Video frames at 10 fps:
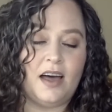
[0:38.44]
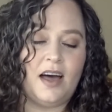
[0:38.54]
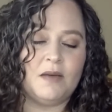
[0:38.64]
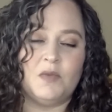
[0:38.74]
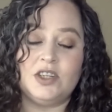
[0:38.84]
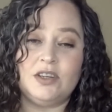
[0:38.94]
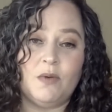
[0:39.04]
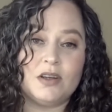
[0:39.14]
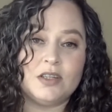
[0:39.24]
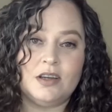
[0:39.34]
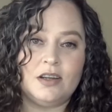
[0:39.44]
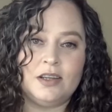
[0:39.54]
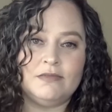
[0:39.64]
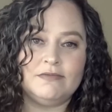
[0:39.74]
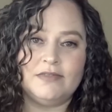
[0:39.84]
I'm wishy-washy on
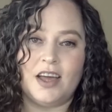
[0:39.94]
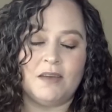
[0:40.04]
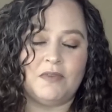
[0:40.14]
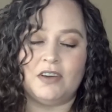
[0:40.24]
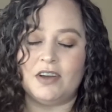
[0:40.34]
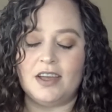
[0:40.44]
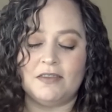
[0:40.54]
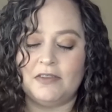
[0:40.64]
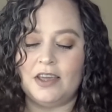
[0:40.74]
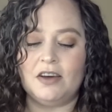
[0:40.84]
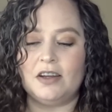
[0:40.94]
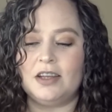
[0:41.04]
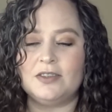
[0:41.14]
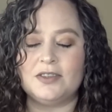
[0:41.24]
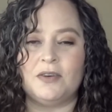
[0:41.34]
it. I'm very iffy on
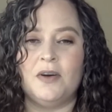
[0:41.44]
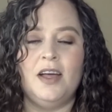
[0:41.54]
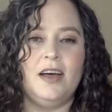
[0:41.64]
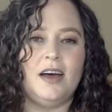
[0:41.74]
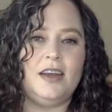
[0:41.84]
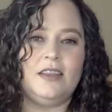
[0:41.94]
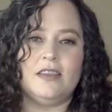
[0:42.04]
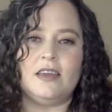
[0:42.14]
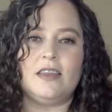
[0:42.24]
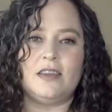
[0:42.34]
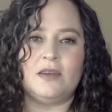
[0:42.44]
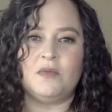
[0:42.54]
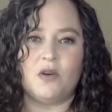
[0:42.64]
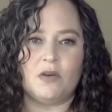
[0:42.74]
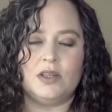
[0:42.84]
it, so I didn't think that it
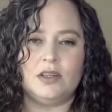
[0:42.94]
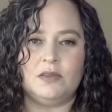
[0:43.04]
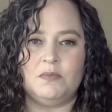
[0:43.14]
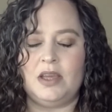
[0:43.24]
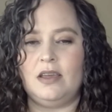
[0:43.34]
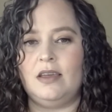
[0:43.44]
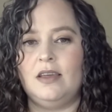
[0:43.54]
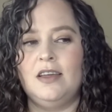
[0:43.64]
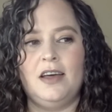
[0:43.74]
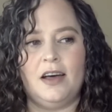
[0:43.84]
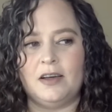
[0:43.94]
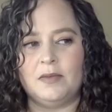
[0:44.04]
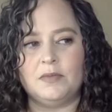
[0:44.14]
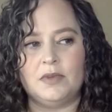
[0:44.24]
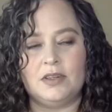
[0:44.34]
warranted me
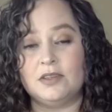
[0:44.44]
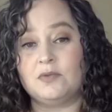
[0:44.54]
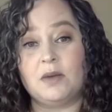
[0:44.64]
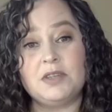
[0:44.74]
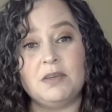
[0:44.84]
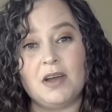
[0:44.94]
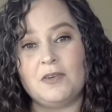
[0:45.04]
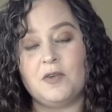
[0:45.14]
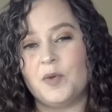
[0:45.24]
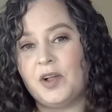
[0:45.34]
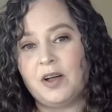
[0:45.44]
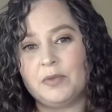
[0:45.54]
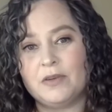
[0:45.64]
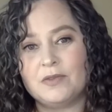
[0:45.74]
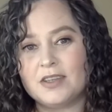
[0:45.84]
disrupting my normal
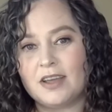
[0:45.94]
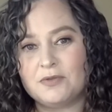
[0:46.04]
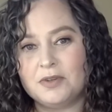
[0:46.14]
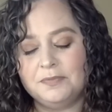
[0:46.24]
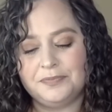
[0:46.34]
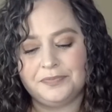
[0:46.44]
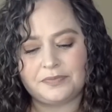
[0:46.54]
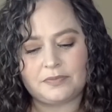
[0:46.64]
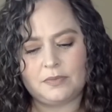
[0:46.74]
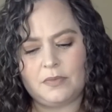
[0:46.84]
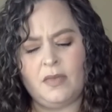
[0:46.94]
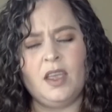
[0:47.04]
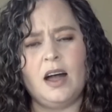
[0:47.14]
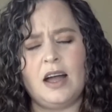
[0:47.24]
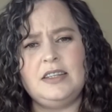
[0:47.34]
upload schedule.
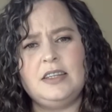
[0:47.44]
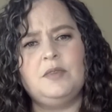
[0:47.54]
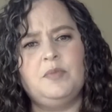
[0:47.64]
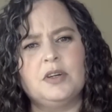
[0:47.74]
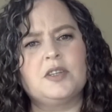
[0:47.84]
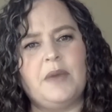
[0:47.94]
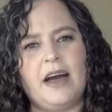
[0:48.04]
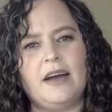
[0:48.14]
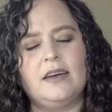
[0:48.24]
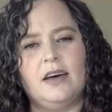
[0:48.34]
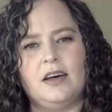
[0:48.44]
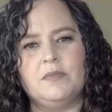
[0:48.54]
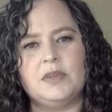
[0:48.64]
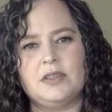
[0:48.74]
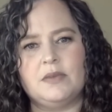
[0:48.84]
I did push back
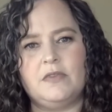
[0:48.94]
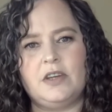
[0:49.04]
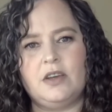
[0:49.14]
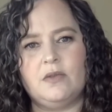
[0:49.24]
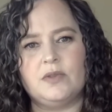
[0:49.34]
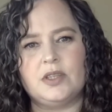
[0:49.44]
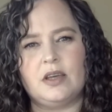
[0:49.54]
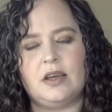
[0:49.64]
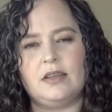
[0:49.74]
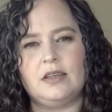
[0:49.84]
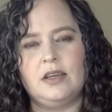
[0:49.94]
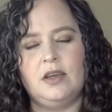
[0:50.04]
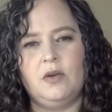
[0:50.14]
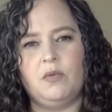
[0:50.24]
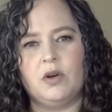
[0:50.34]
some videos that
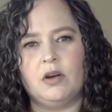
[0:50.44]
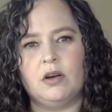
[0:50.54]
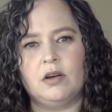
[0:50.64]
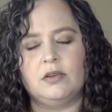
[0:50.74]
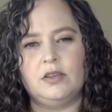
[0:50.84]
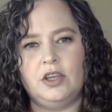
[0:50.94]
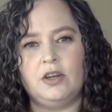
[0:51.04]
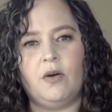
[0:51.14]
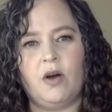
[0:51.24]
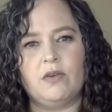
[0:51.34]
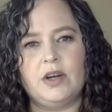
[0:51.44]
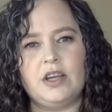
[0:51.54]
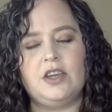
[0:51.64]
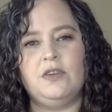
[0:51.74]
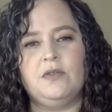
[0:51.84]
were, already
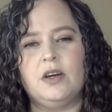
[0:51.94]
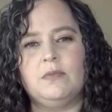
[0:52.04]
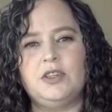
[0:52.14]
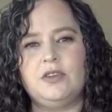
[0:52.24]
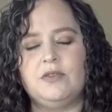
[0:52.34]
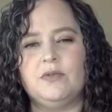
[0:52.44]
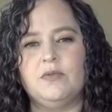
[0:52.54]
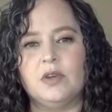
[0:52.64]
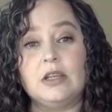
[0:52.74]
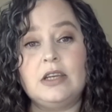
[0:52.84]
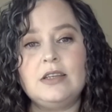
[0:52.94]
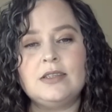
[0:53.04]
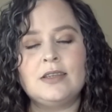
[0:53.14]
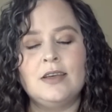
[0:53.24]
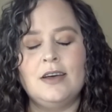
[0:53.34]
queued up to
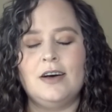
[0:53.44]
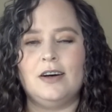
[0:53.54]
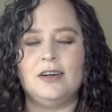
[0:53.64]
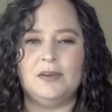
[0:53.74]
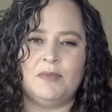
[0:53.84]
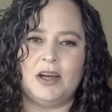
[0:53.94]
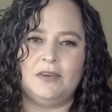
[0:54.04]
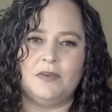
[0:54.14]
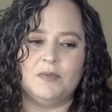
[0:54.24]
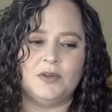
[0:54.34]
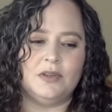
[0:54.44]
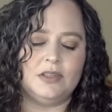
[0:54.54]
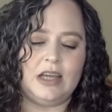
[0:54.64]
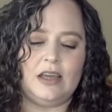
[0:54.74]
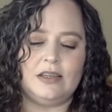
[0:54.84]
release on my normal
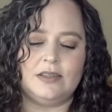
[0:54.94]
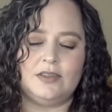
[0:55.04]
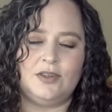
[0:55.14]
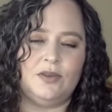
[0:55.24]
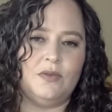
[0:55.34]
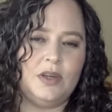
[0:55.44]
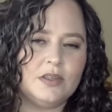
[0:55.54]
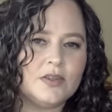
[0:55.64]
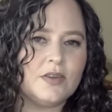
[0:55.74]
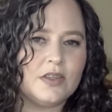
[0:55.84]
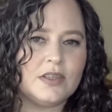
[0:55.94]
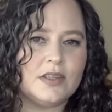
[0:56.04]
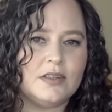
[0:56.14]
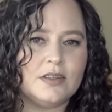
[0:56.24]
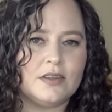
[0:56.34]
days to insert this
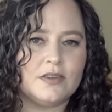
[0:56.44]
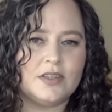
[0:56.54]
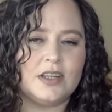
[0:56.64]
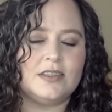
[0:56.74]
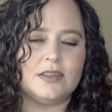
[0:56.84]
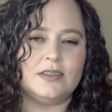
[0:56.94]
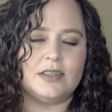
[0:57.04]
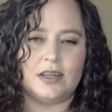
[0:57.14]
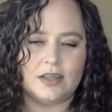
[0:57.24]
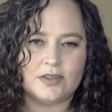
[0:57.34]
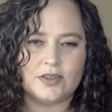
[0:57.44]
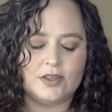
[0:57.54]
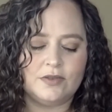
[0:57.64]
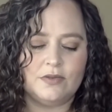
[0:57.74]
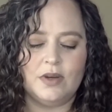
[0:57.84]
into Thursday since it is
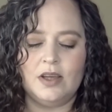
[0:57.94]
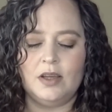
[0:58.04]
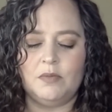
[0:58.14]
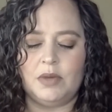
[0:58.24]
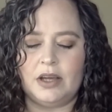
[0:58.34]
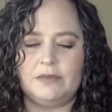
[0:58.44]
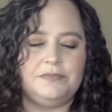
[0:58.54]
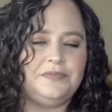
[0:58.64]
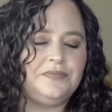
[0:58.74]
new, but